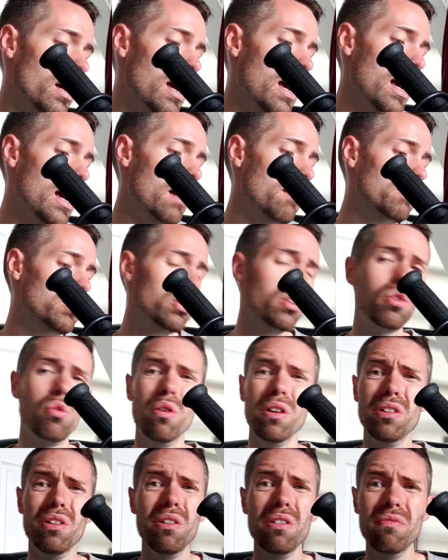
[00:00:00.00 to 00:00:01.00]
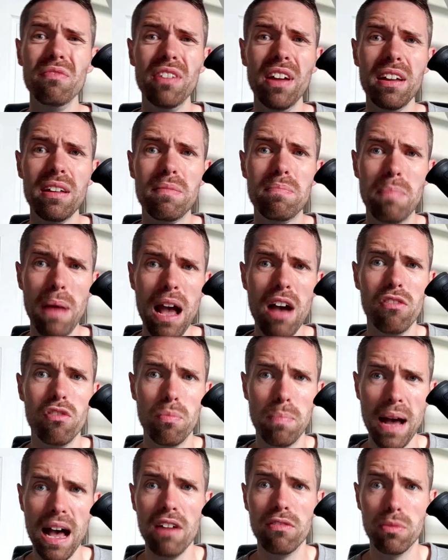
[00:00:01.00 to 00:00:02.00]
so quite, not very powerful,
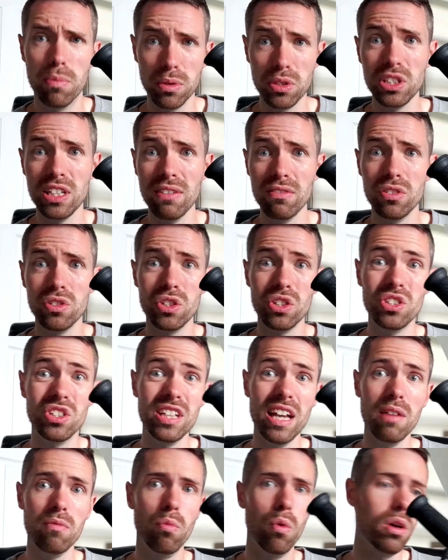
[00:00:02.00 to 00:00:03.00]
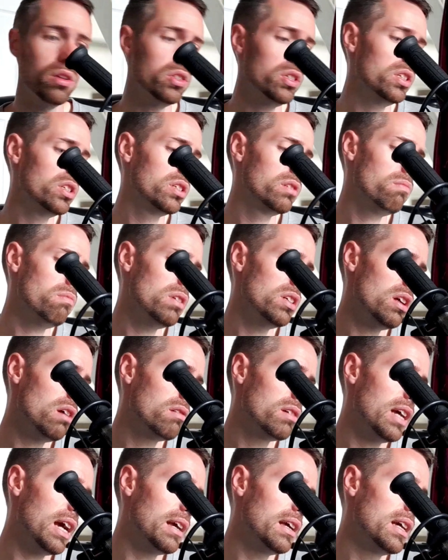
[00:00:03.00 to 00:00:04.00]
but 710 watts is
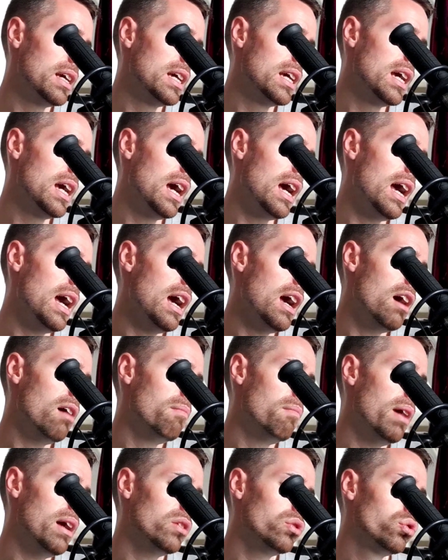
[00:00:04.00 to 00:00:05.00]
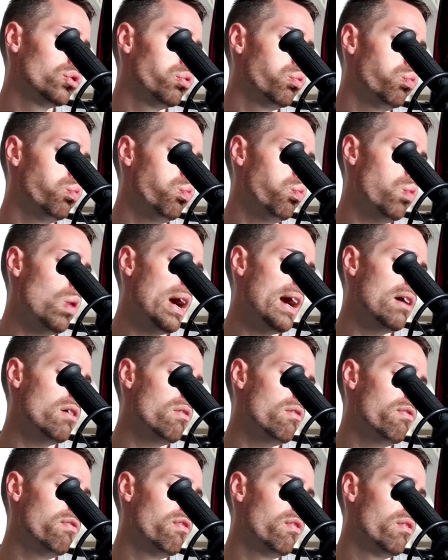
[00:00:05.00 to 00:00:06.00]
okay.
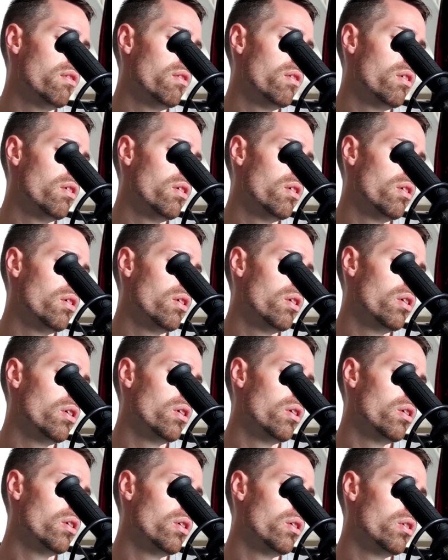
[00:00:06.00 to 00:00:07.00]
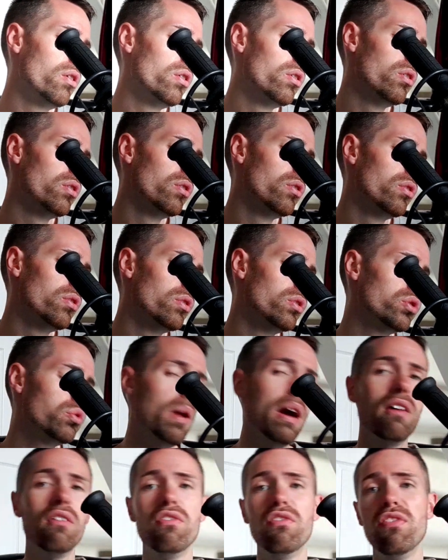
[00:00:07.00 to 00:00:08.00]

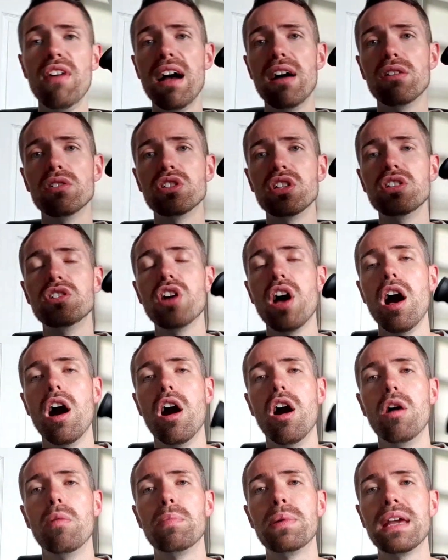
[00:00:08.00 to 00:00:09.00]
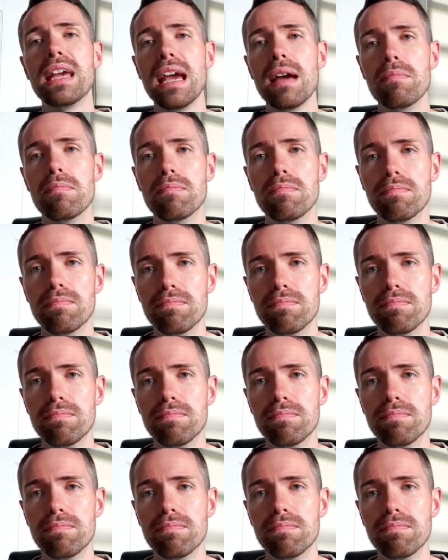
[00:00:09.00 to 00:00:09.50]
12,000 RPM,